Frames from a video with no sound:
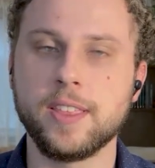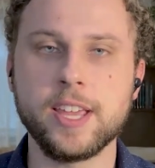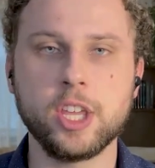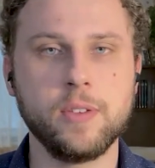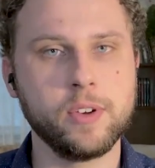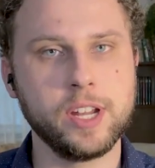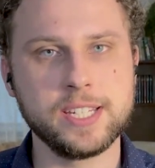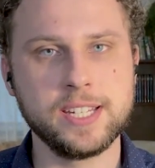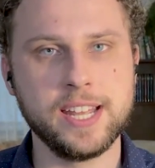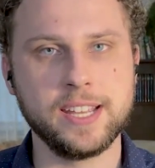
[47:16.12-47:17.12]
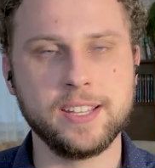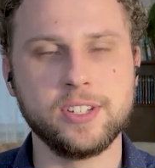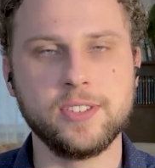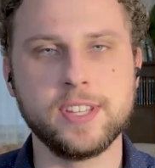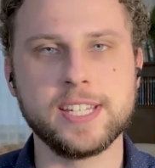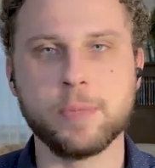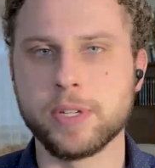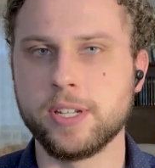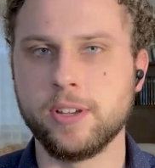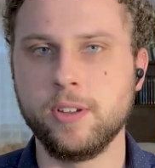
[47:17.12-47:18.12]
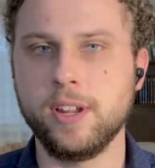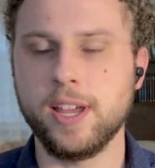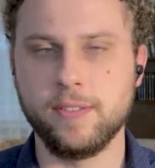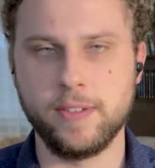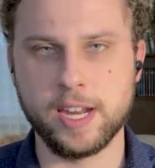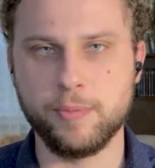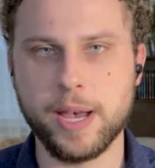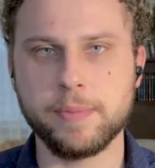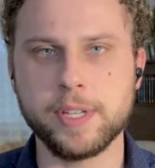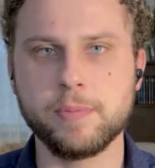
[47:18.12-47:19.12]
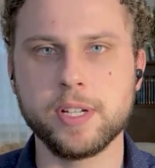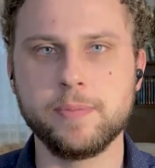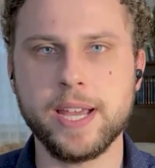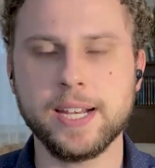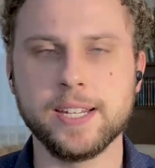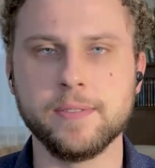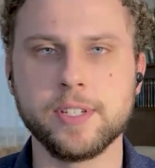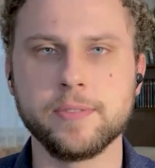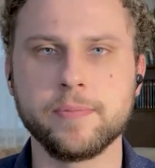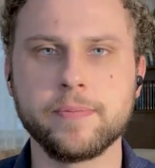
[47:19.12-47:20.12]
Thank you for listening to this episode of Anabaptist Perspectives.